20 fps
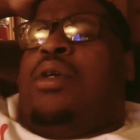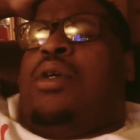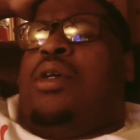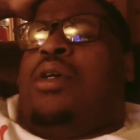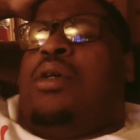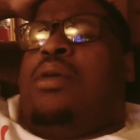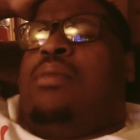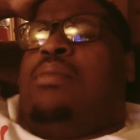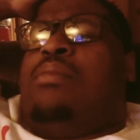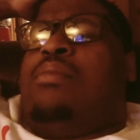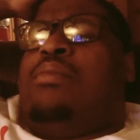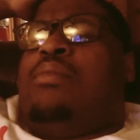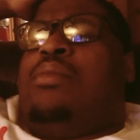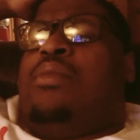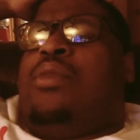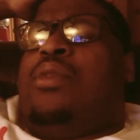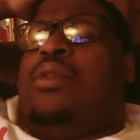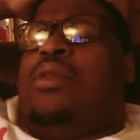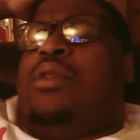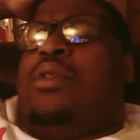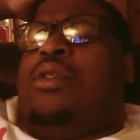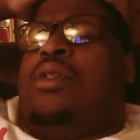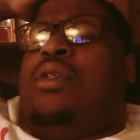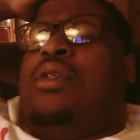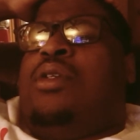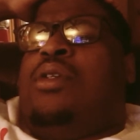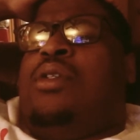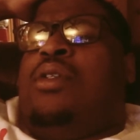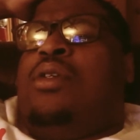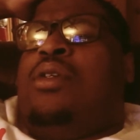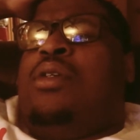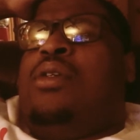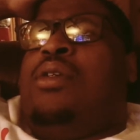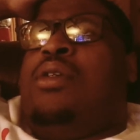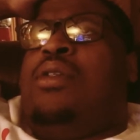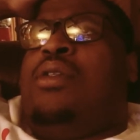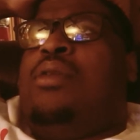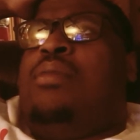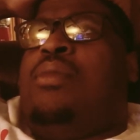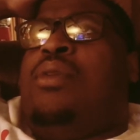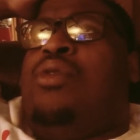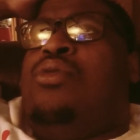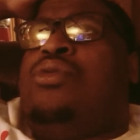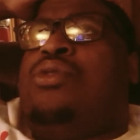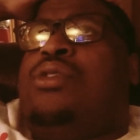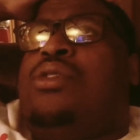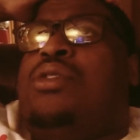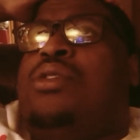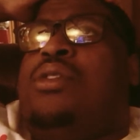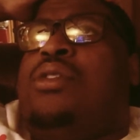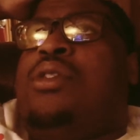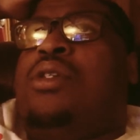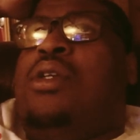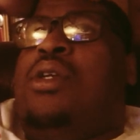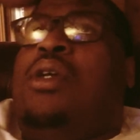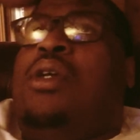um, the, the, the most